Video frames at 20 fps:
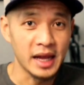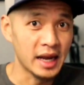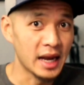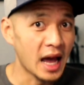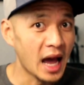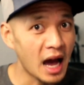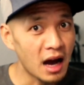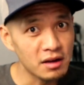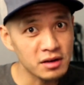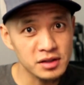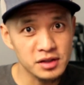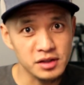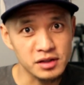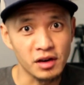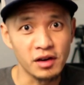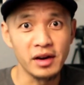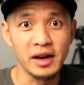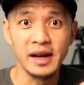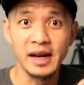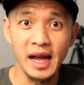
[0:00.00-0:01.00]
and how to
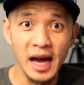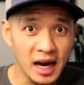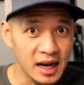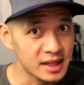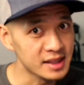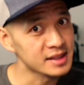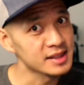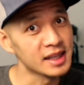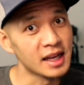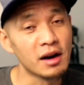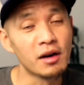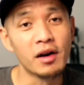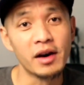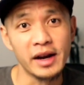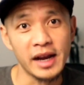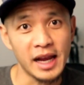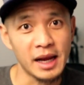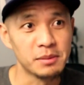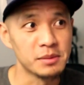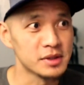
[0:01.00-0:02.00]
start and how to sell
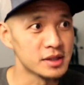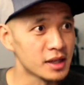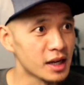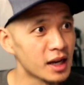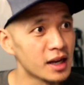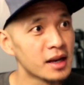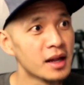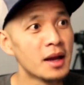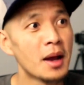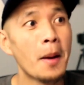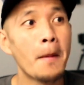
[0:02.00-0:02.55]
on Amazon.